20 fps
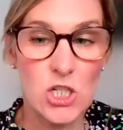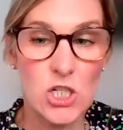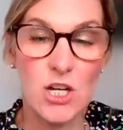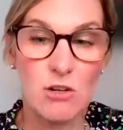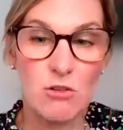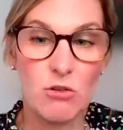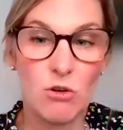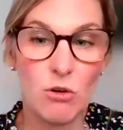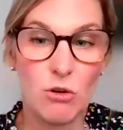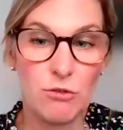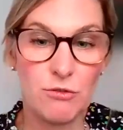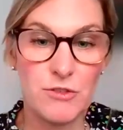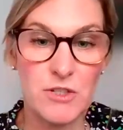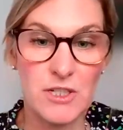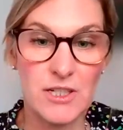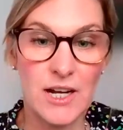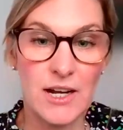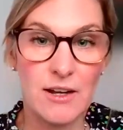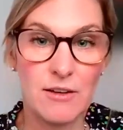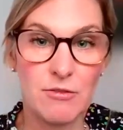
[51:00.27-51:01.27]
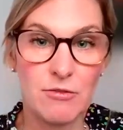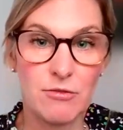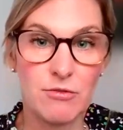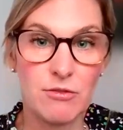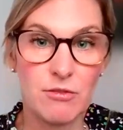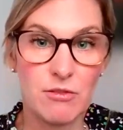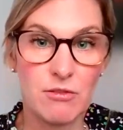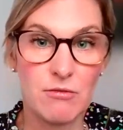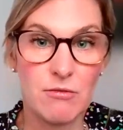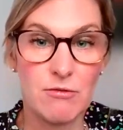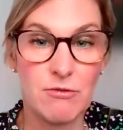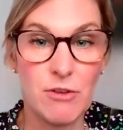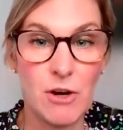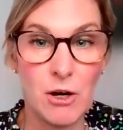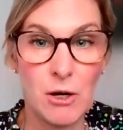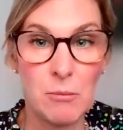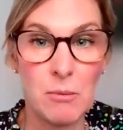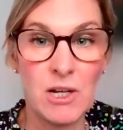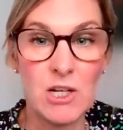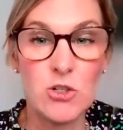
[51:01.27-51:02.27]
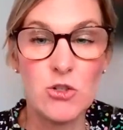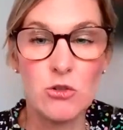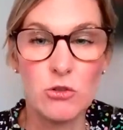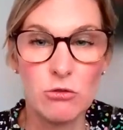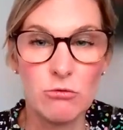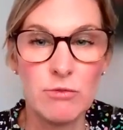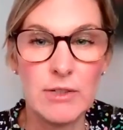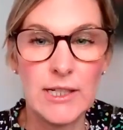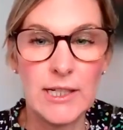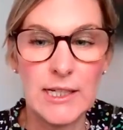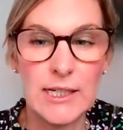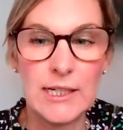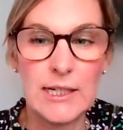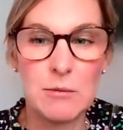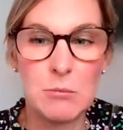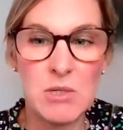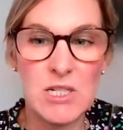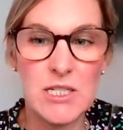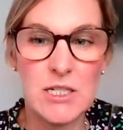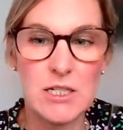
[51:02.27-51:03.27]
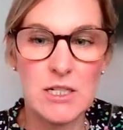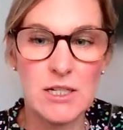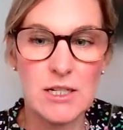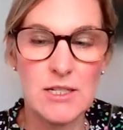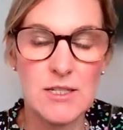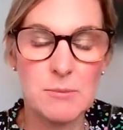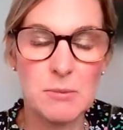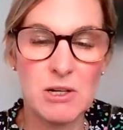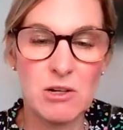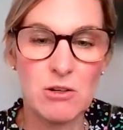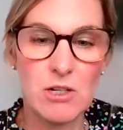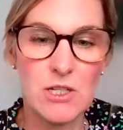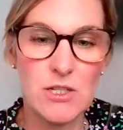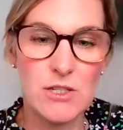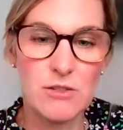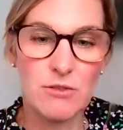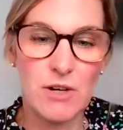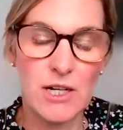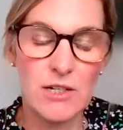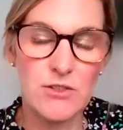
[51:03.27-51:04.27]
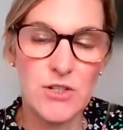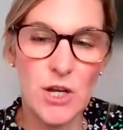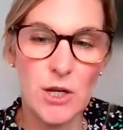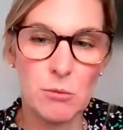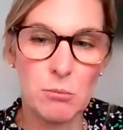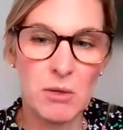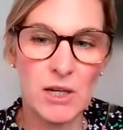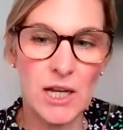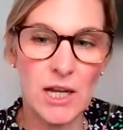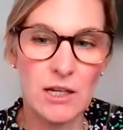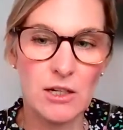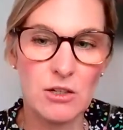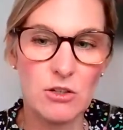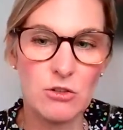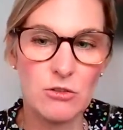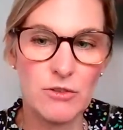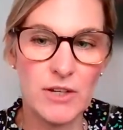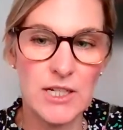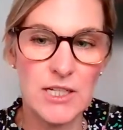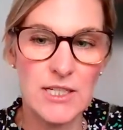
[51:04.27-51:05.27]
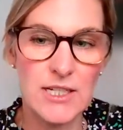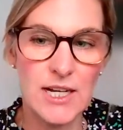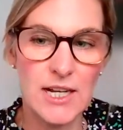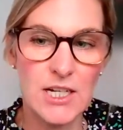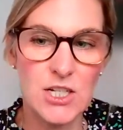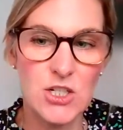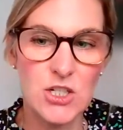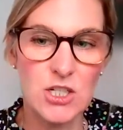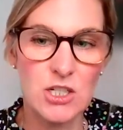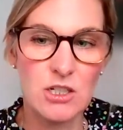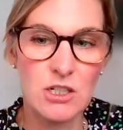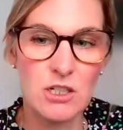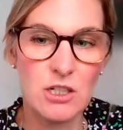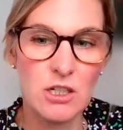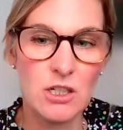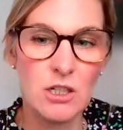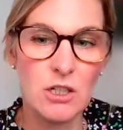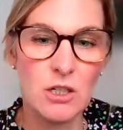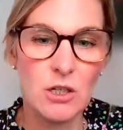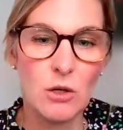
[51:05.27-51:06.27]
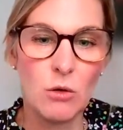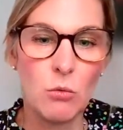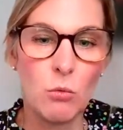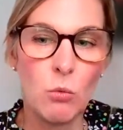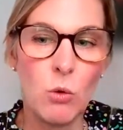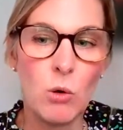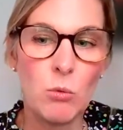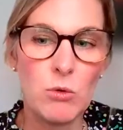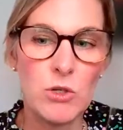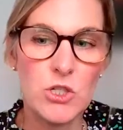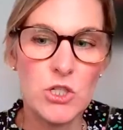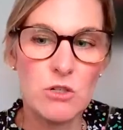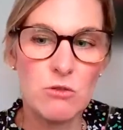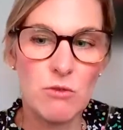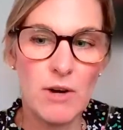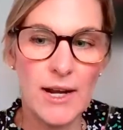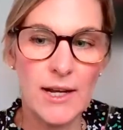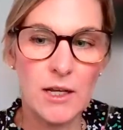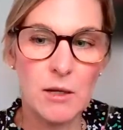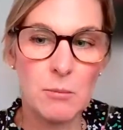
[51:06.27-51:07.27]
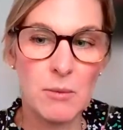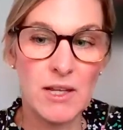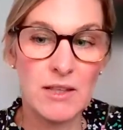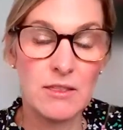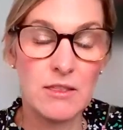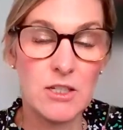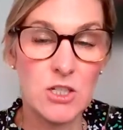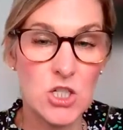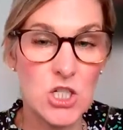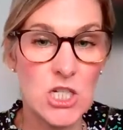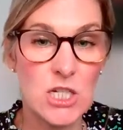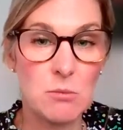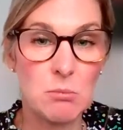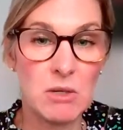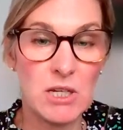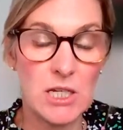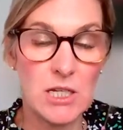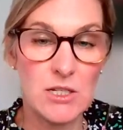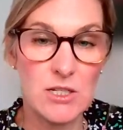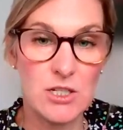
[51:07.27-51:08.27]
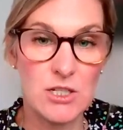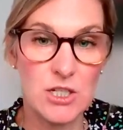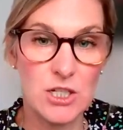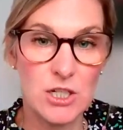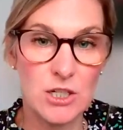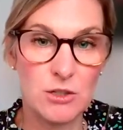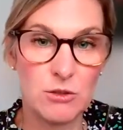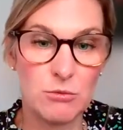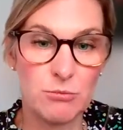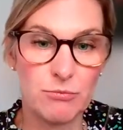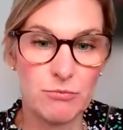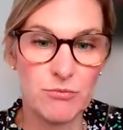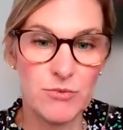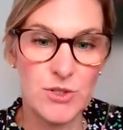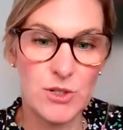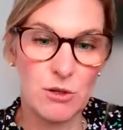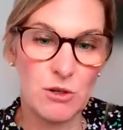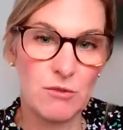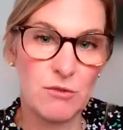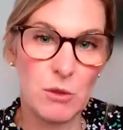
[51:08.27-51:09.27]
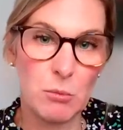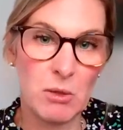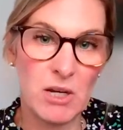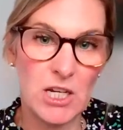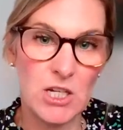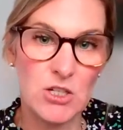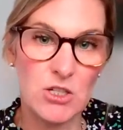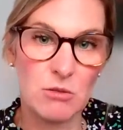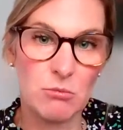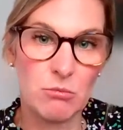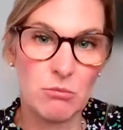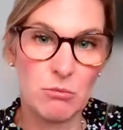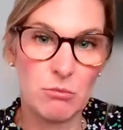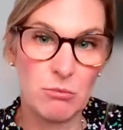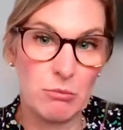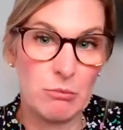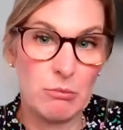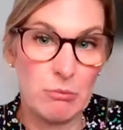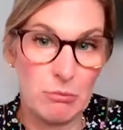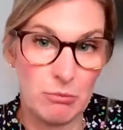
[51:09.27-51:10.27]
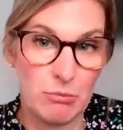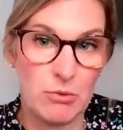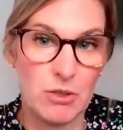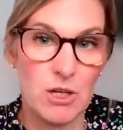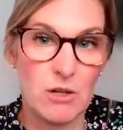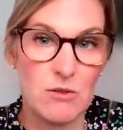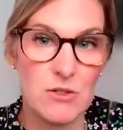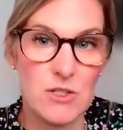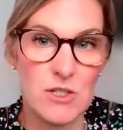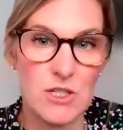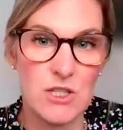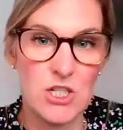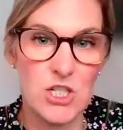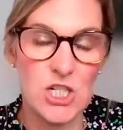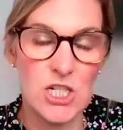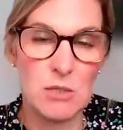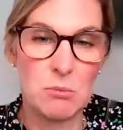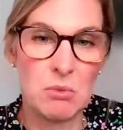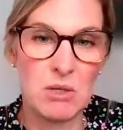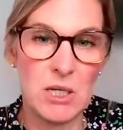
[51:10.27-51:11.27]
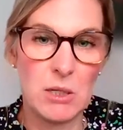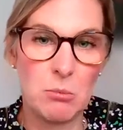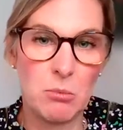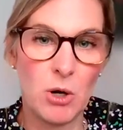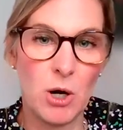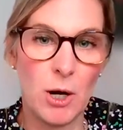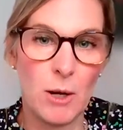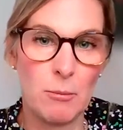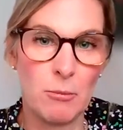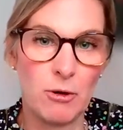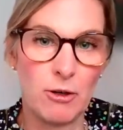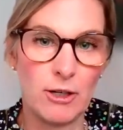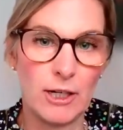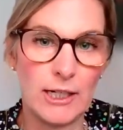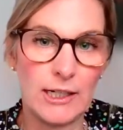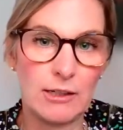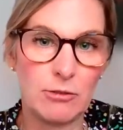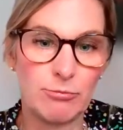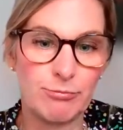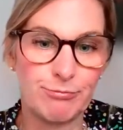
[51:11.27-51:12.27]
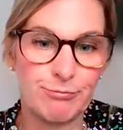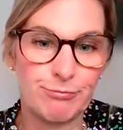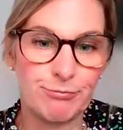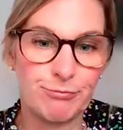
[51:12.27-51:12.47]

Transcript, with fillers: they don't often have very much or really limited experience around home mechanical ventilation. What would you recommend the GP to do? So if the patient goes to the GP primary.